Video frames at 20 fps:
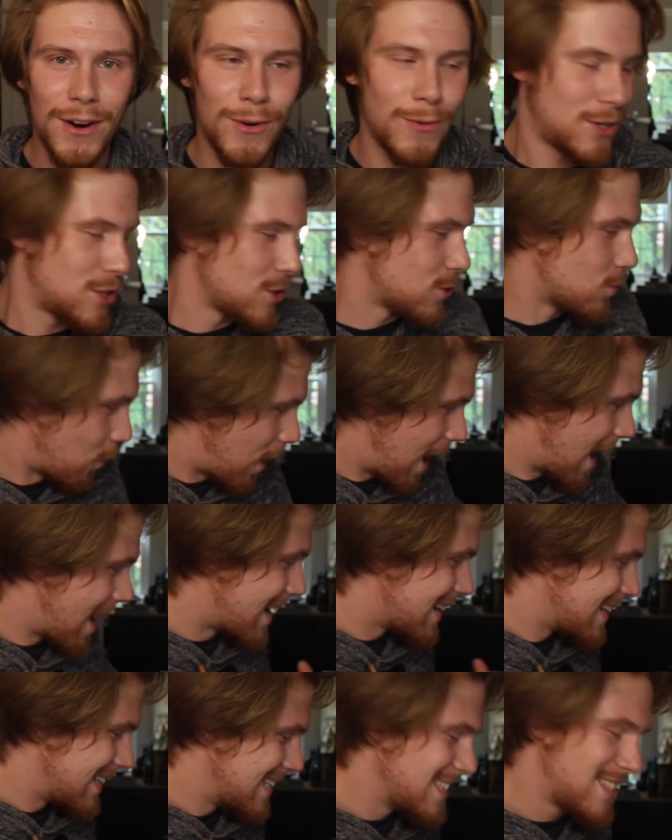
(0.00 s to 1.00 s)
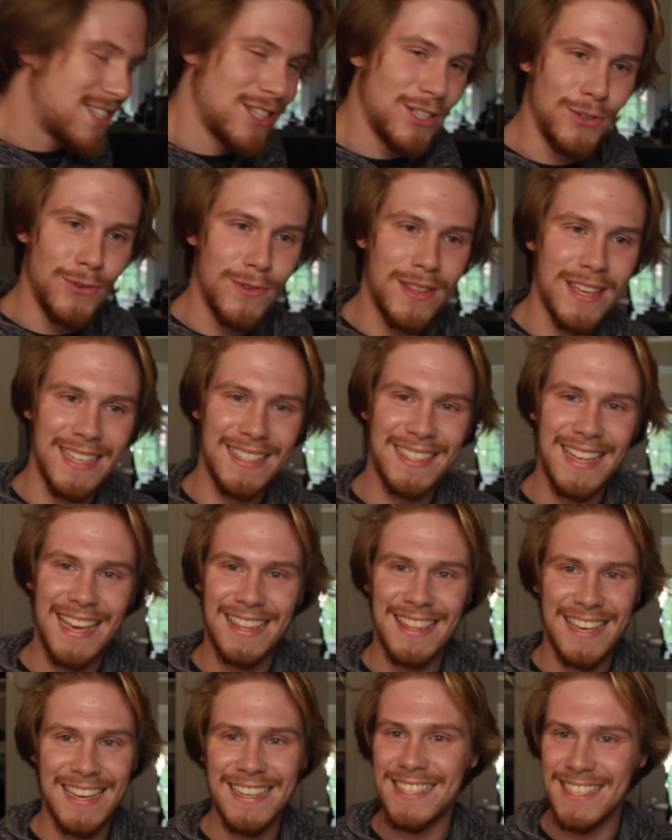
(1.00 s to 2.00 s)
which is why I need to do things like
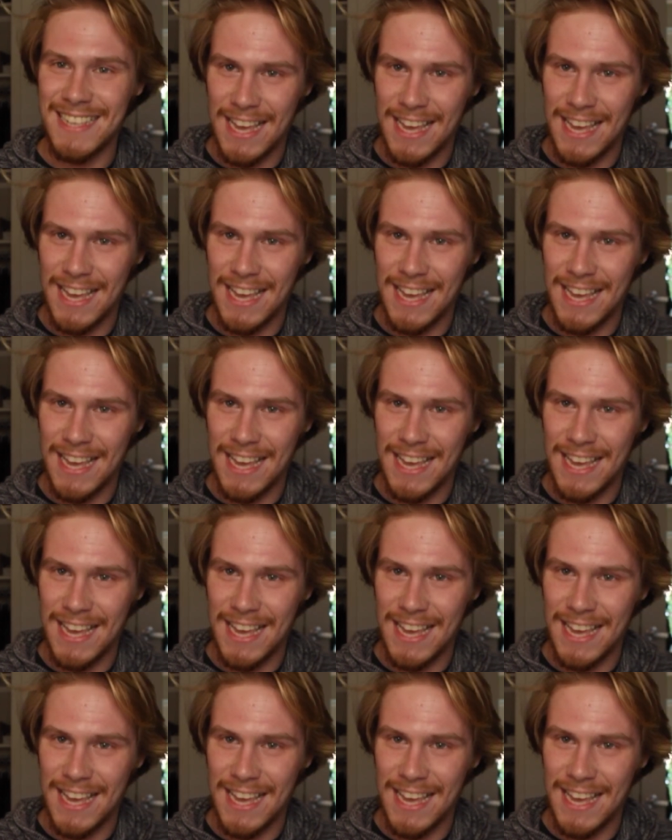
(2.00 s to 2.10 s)
this